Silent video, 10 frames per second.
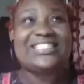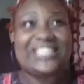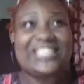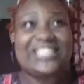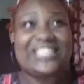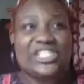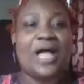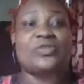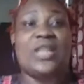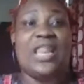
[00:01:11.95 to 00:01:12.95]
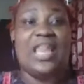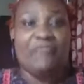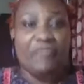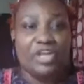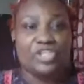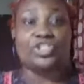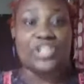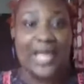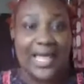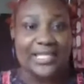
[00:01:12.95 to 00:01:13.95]
teach people how to leverage on
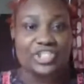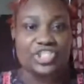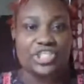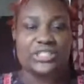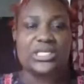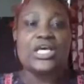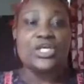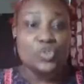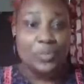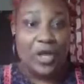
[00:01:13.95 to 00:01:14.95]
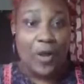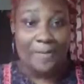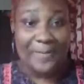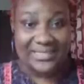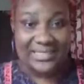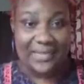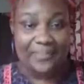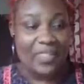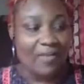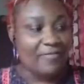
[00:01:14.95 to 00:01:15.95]
challenges to become better
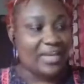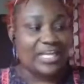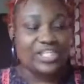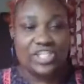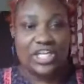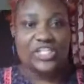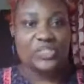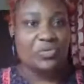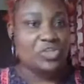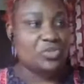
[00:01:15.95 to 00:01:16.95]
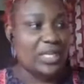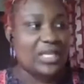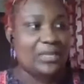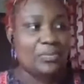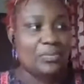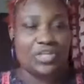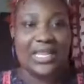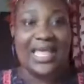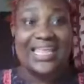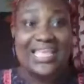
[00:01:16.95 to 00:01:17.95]
financially, spiritually, emotionally,
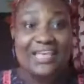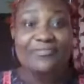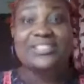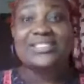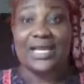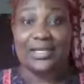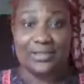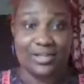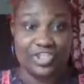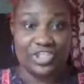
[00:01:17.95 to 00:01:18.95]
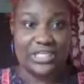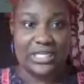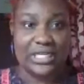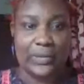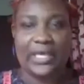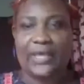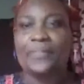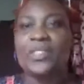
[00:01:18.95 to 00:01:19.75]
and even psychologically. Okay.